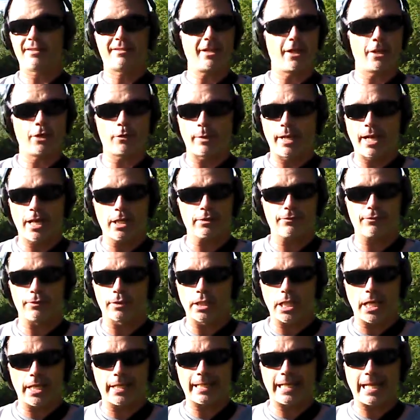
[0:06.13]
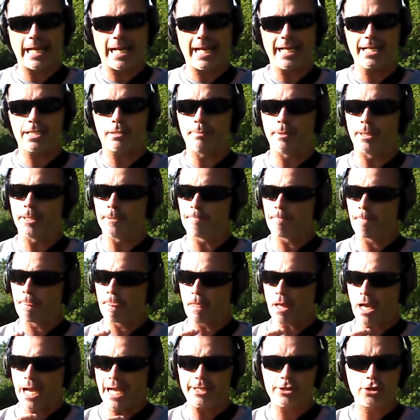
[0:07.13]
a ton of rounds for a lot of guys, but
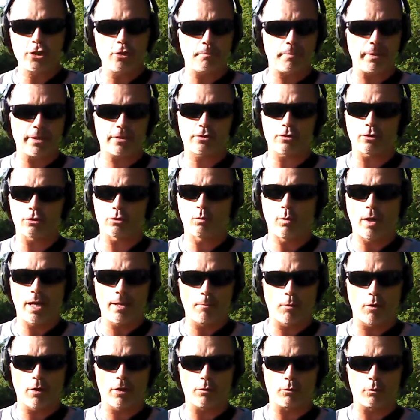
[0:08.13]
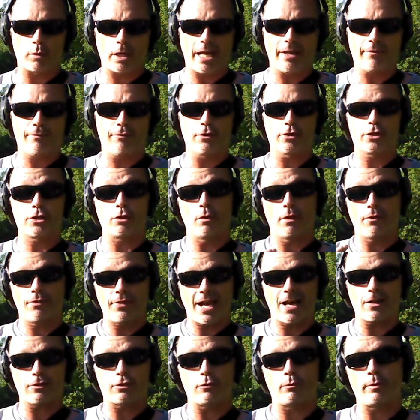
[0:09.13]
I shoot pistols way more than rifles, so
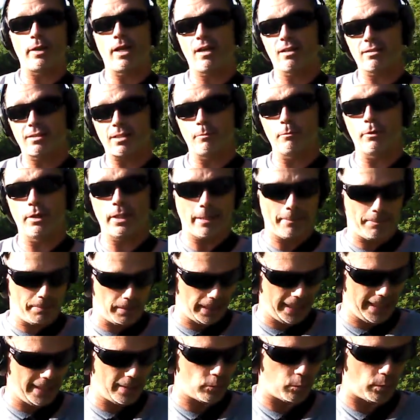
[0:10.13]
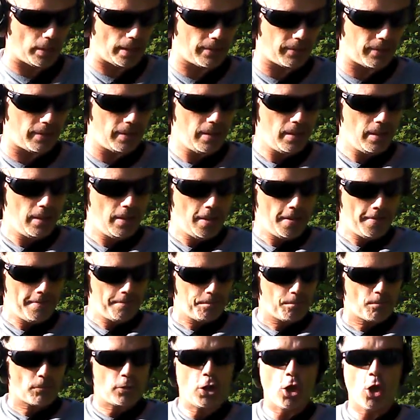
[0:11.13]
1,000 rounds I'm really pleased with.
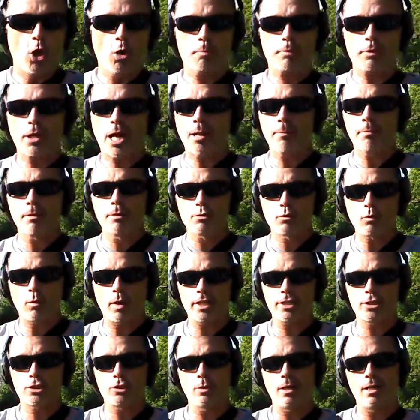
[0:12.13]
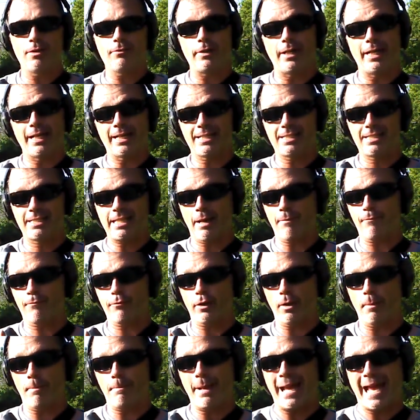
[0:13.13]
No problems whatsoever except
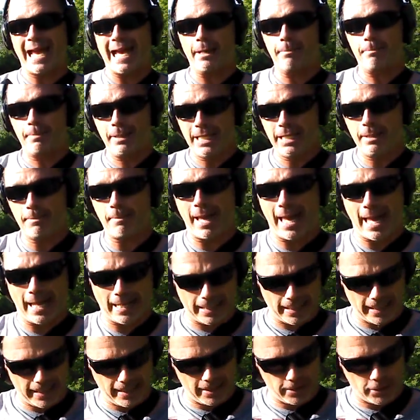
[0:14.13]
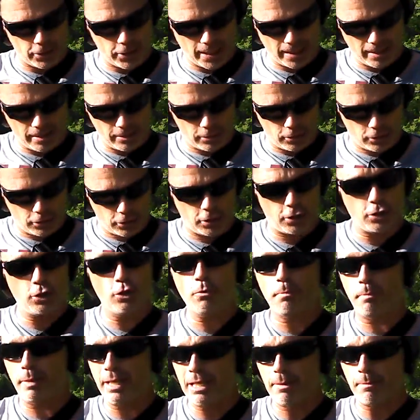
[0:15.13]
for a bad PMAG. I had a Gen
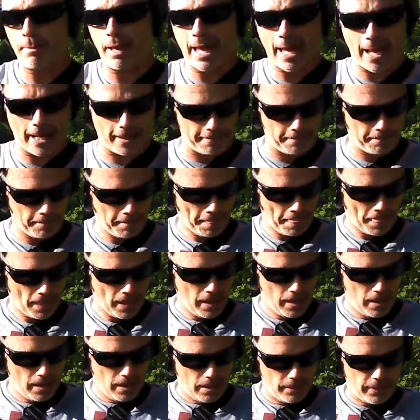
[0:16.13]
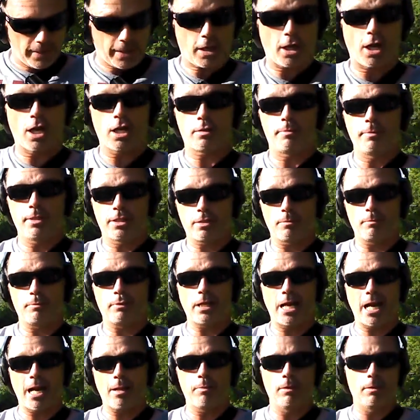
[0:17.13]
2 PMAG that caused me some
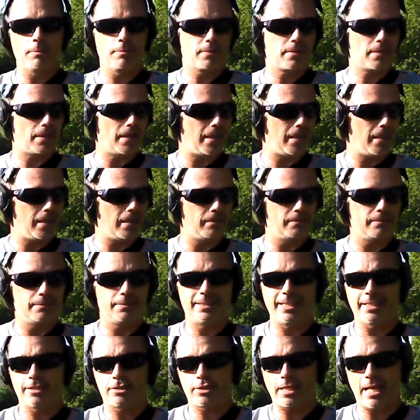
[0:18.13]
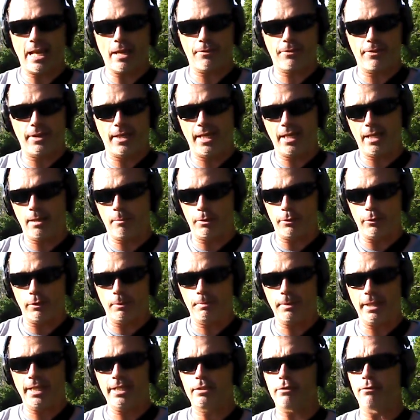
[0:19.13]
problems. Ditched that thing. I'm going to
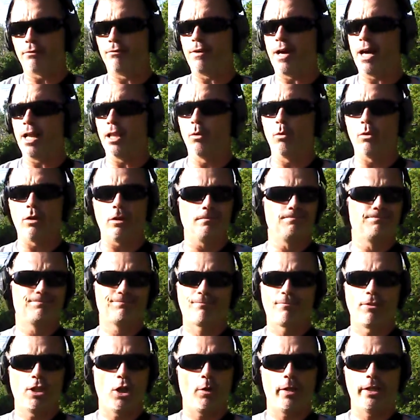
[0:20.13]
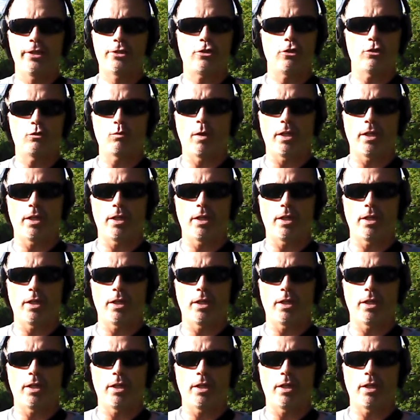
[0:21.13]
replace the follower. No issues